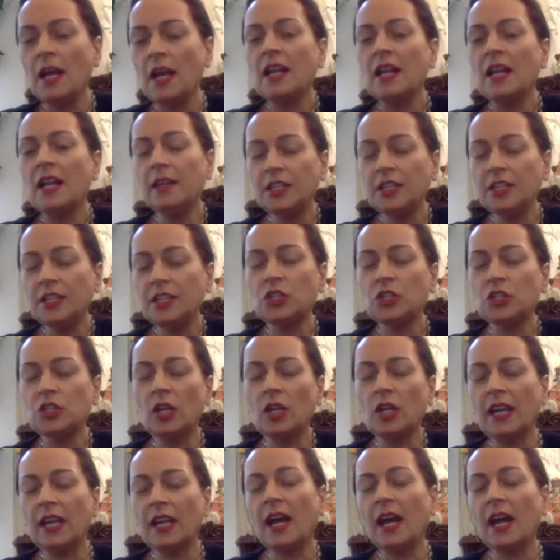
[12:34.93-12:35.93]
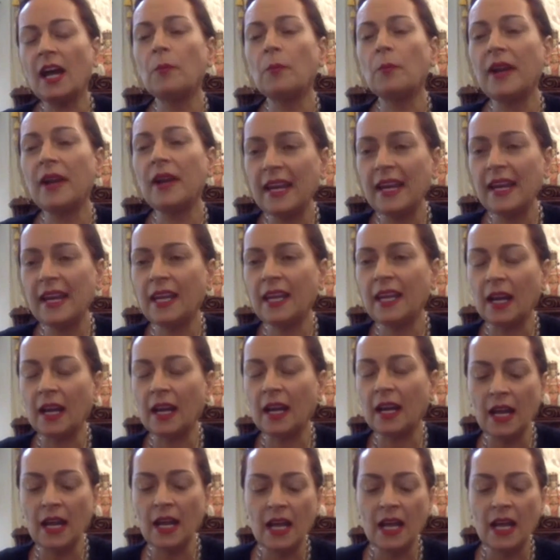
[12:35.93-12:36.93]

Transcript: literally breaking